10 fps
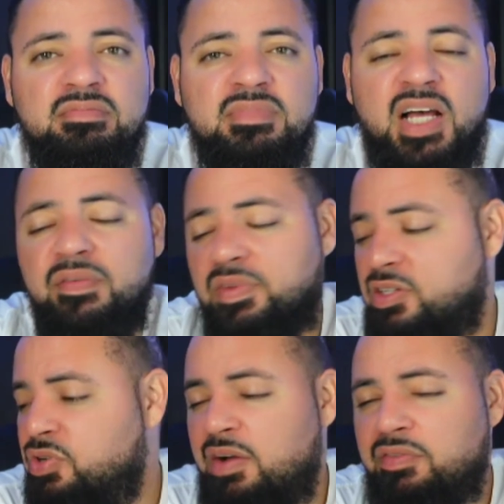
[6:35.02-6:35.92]
Now, did
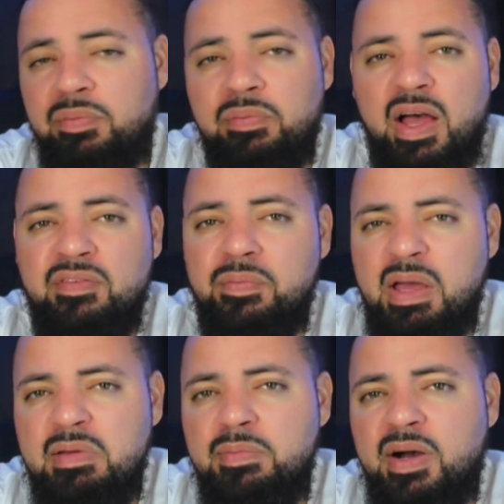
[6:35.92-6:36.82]
you have a have a
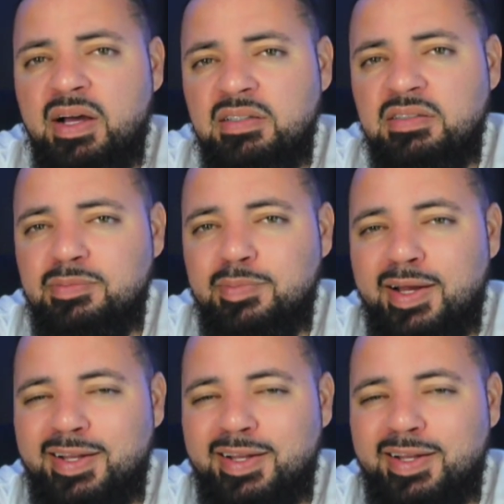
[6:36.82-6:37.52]
baby by this by